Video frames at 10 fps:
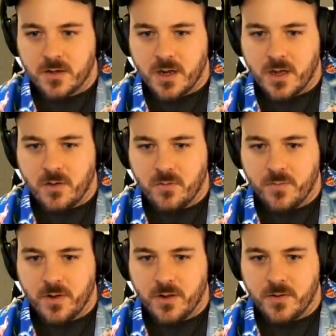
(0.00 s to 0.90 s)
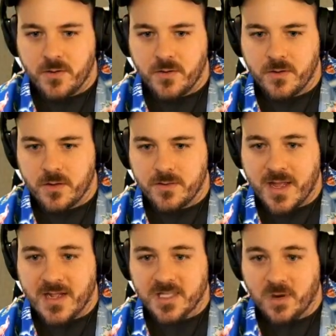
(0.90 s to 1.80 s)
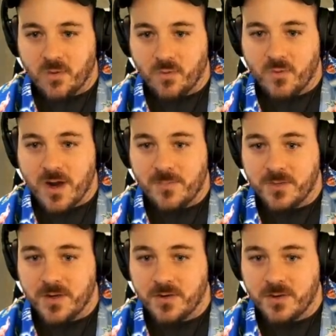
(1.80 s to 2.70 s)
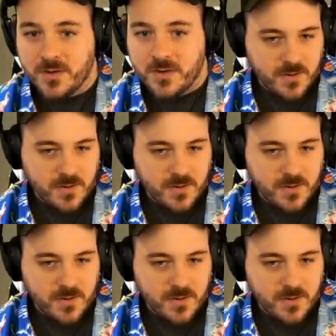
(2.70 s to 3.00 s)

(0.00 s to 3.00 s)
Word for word: No, but that's a rip, dude.